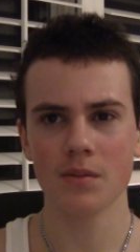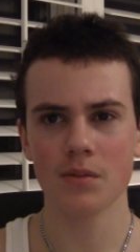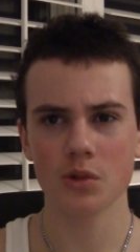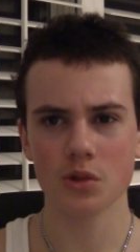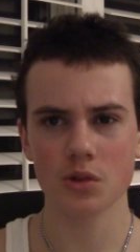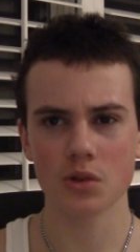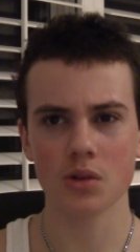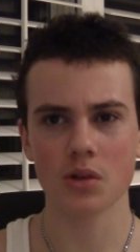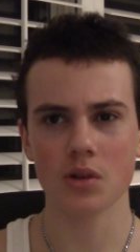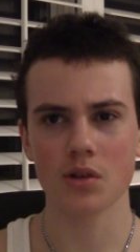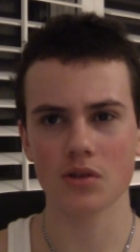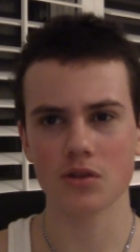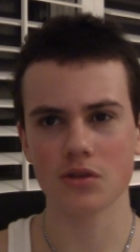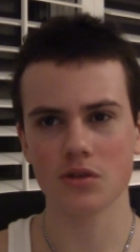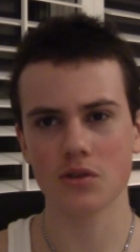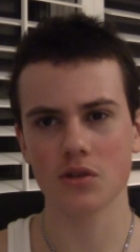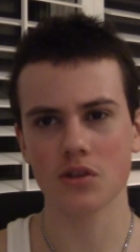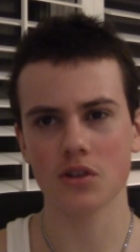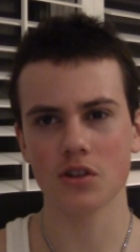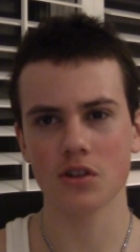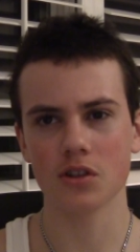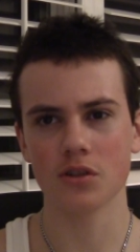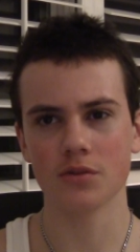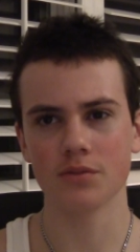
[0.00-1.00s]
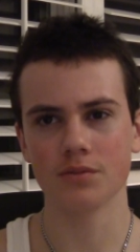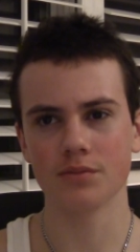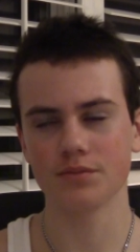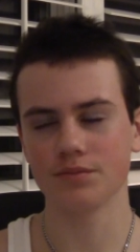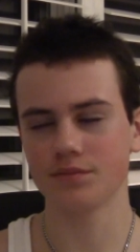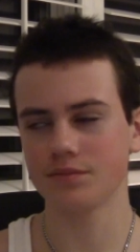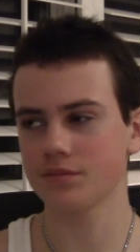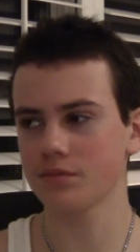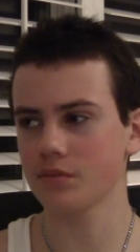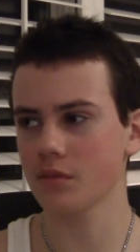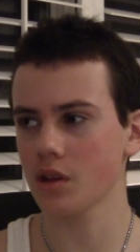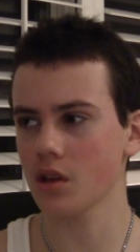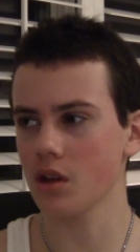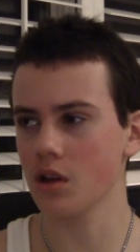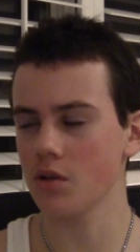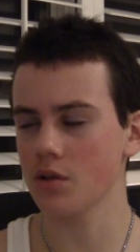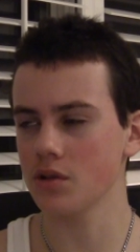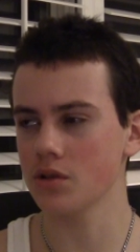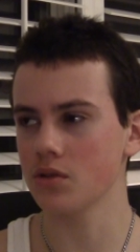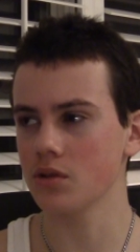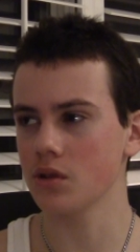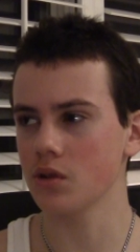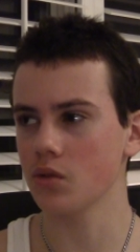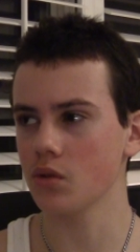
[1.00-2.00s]
So I was, you know, I
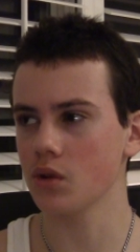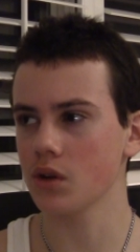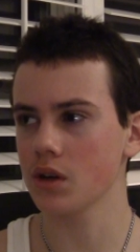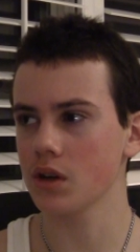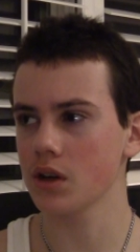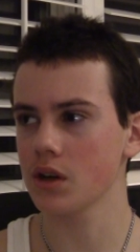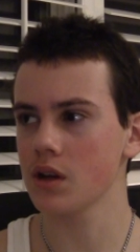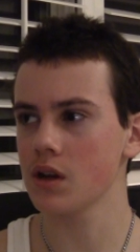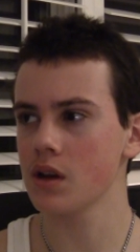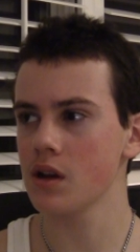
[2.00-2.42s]
was doing work.